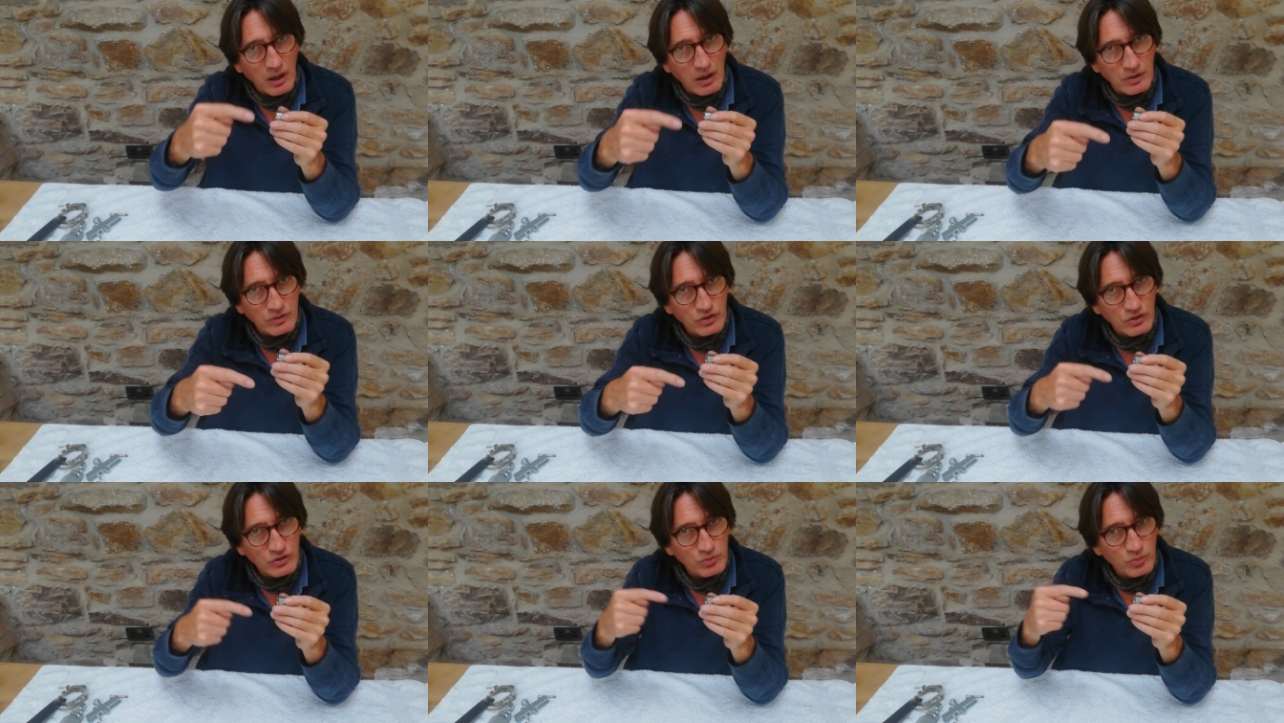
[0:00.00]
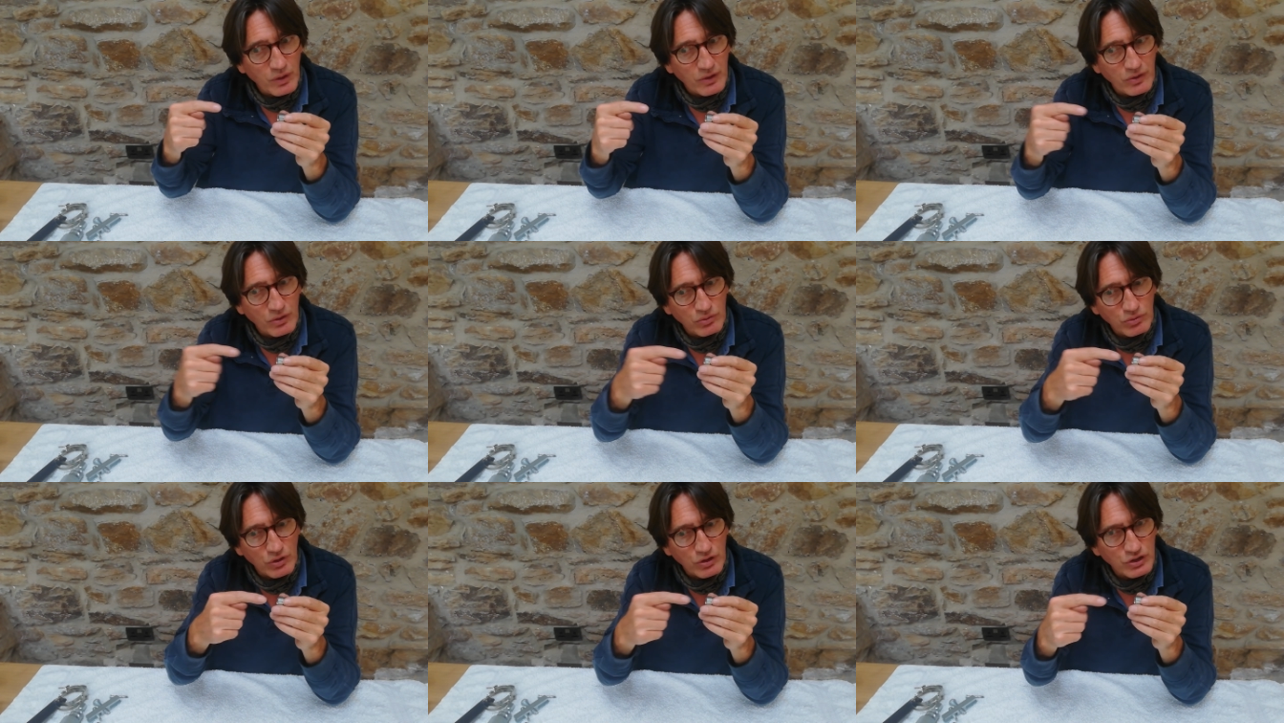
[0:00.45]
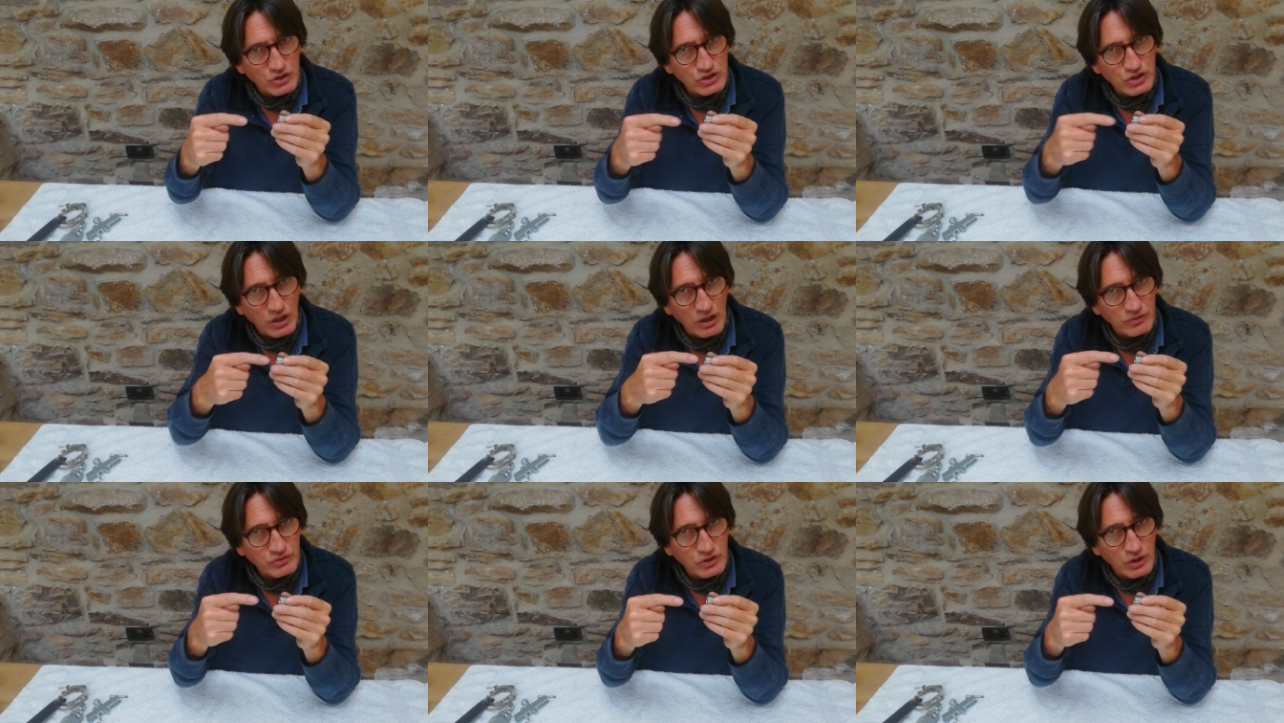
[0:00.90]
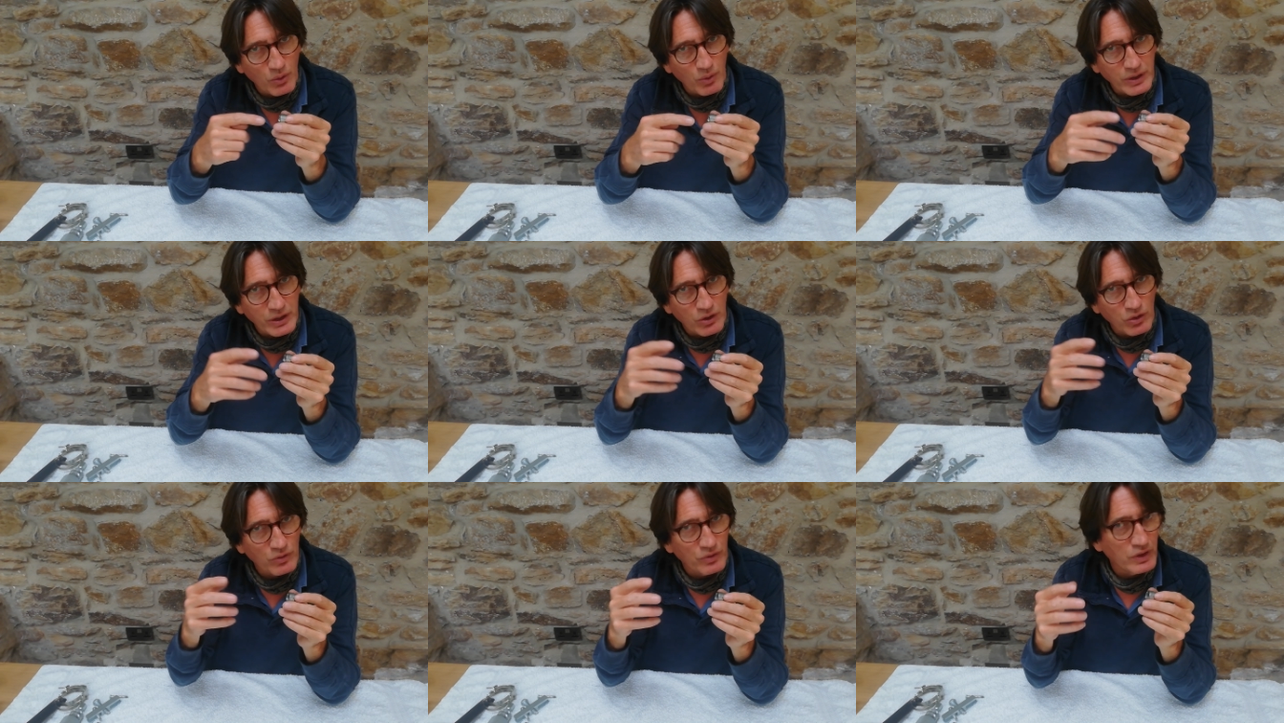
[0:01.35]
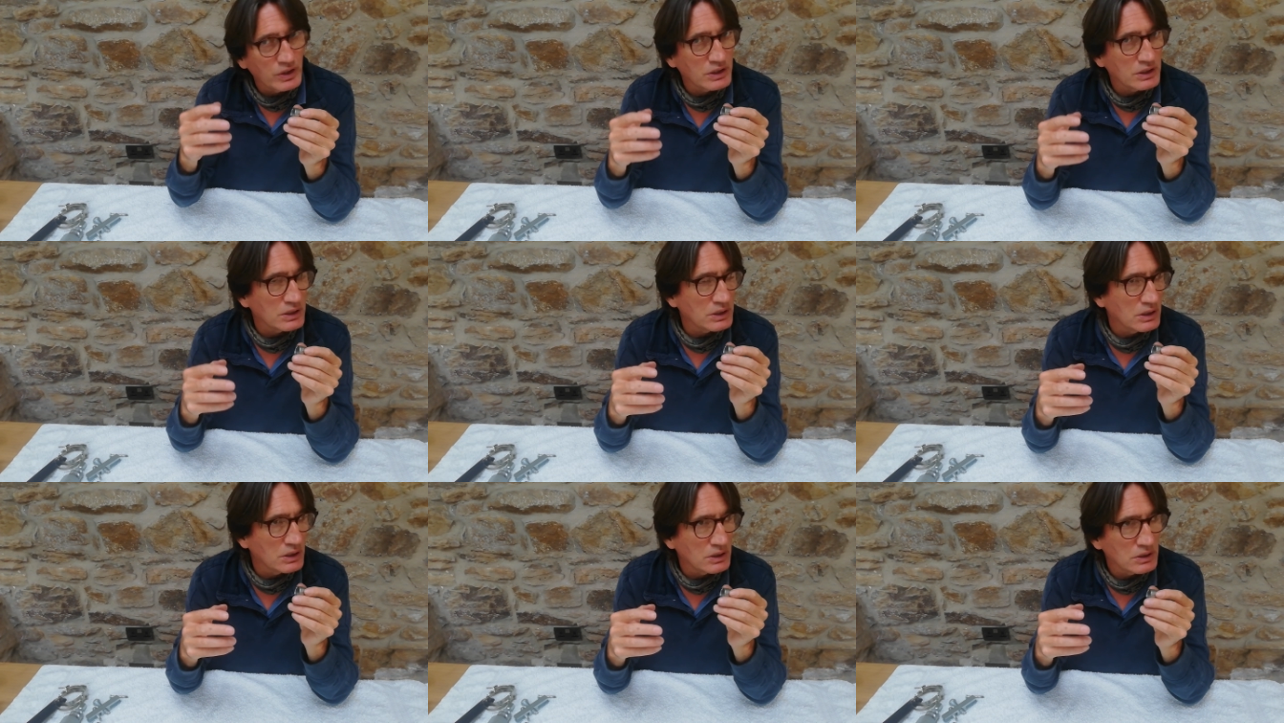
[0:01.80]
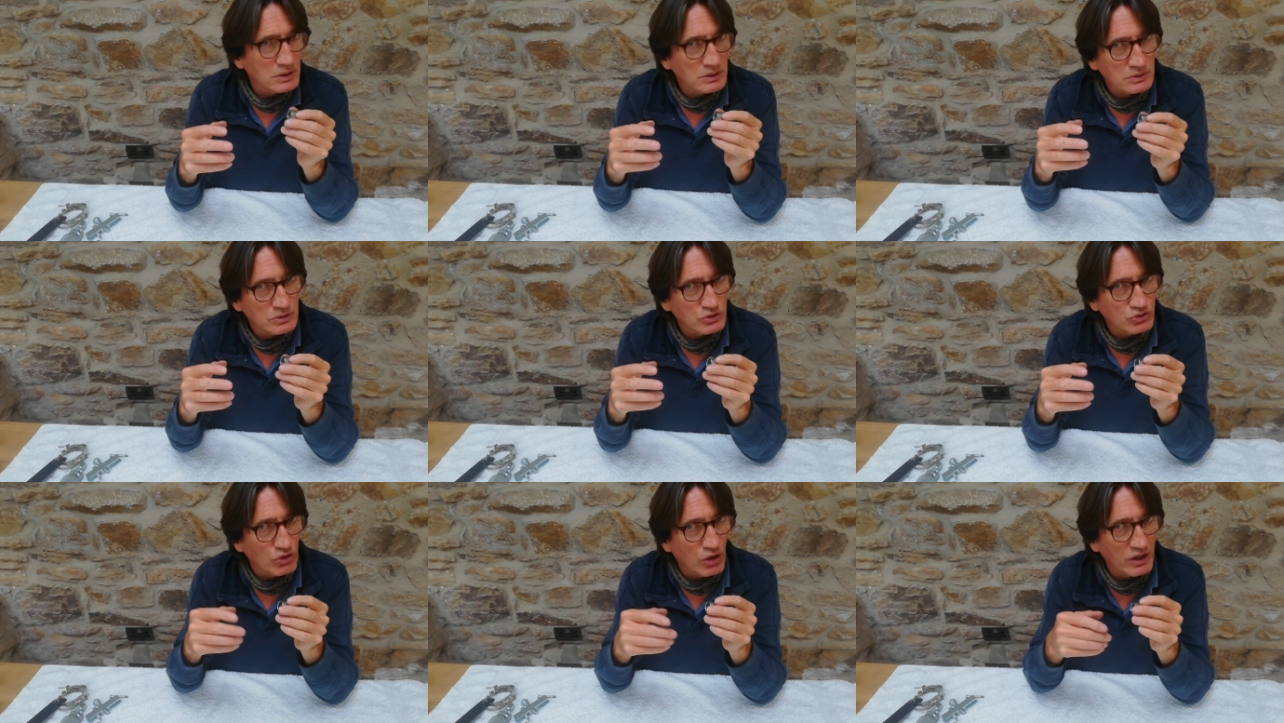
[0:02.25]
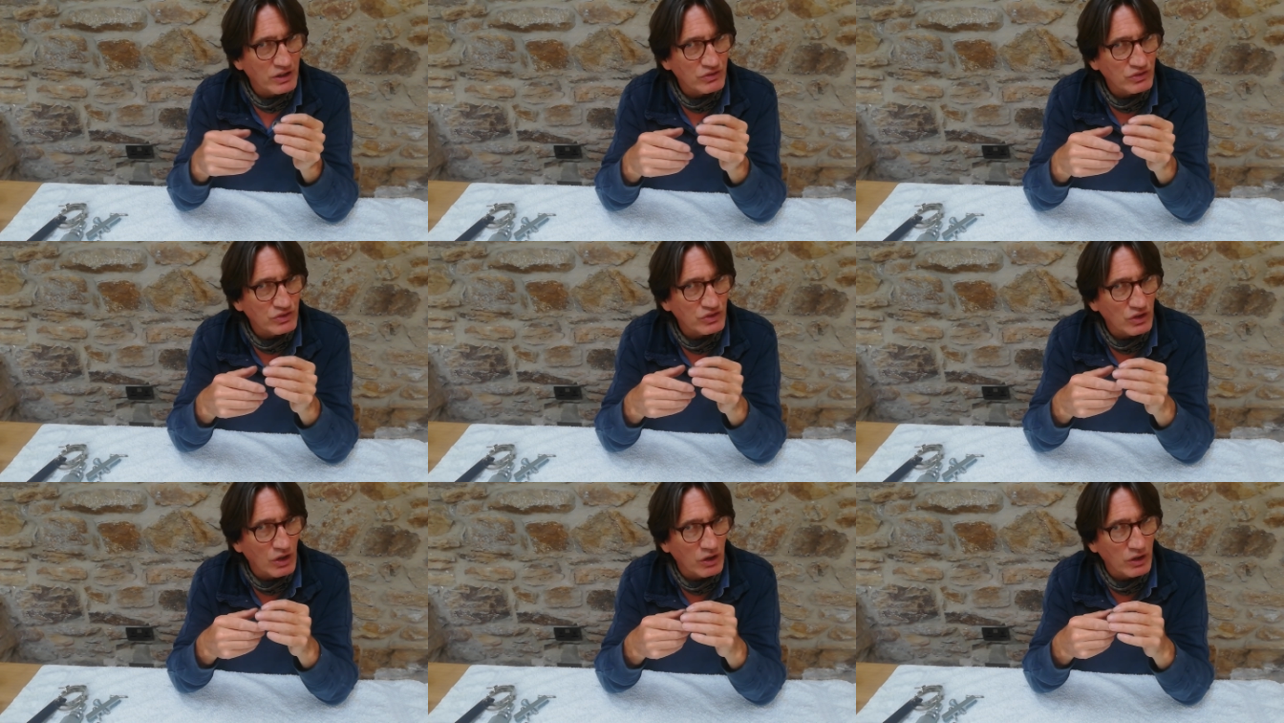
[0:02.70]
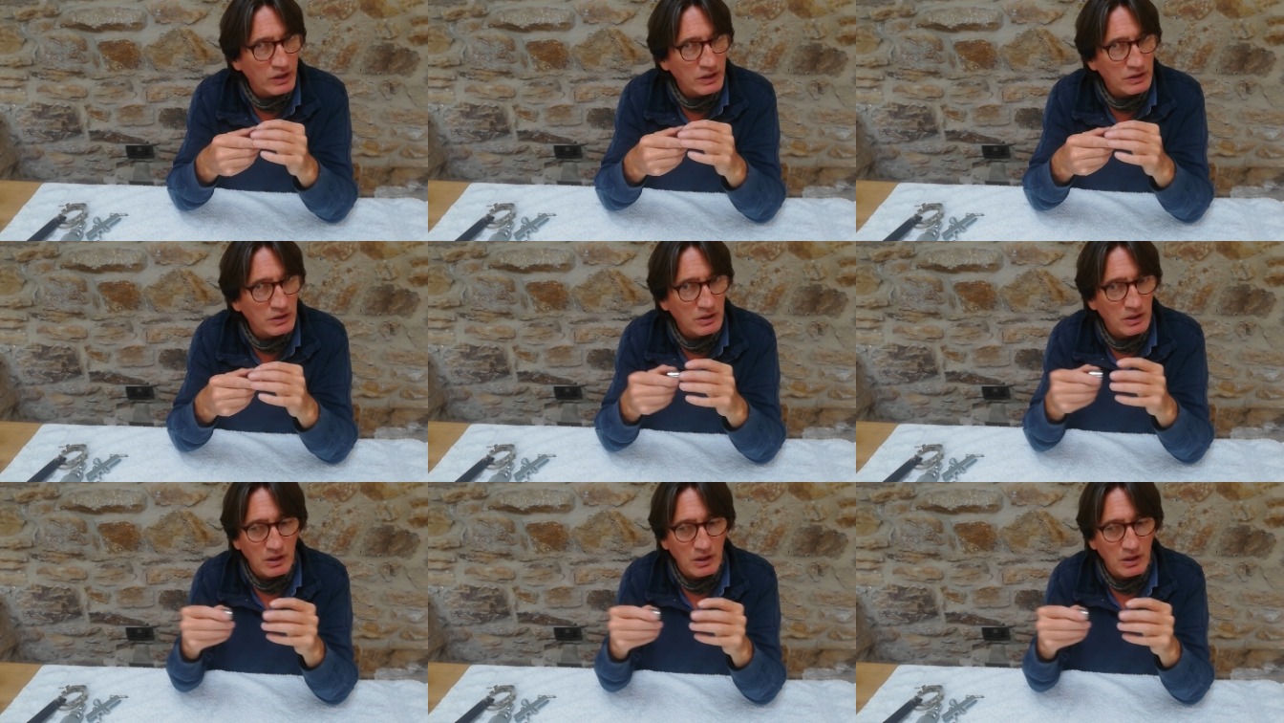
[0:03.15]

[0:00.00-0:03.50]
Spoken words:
just where the rocker shafts go in on the drive side,